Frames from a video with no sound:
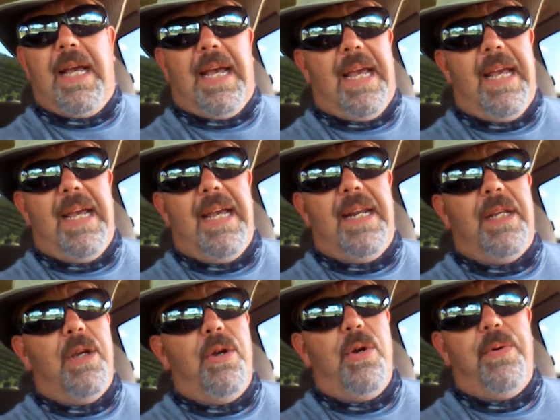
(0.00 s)
Had
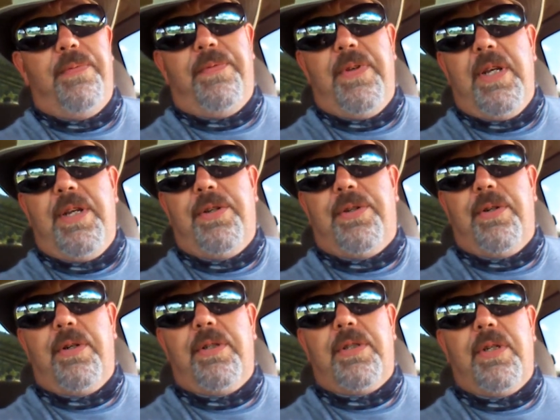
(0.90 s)
to go and fish
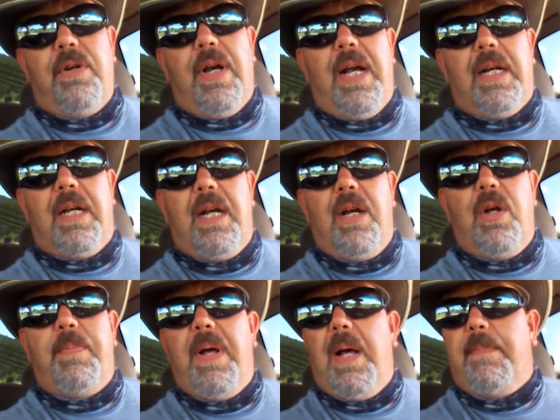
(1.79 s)
her, so I
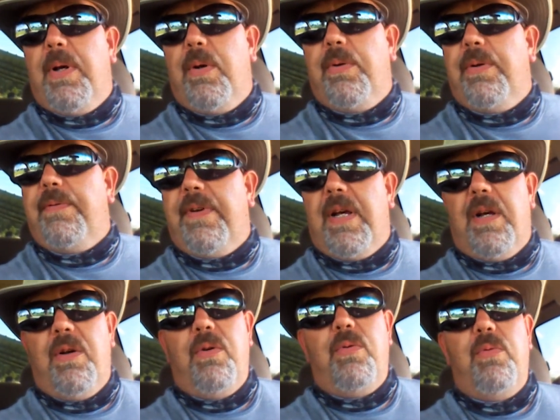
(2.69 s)
called Pop on the
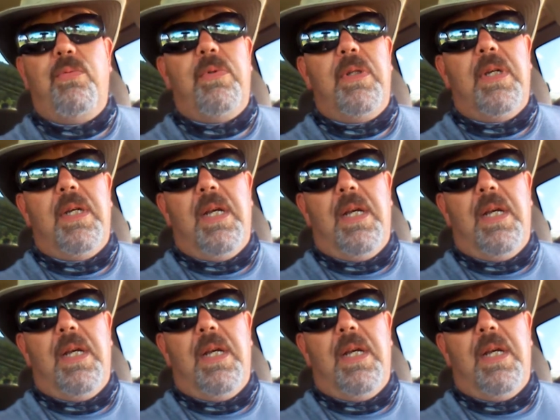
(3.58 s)
phone.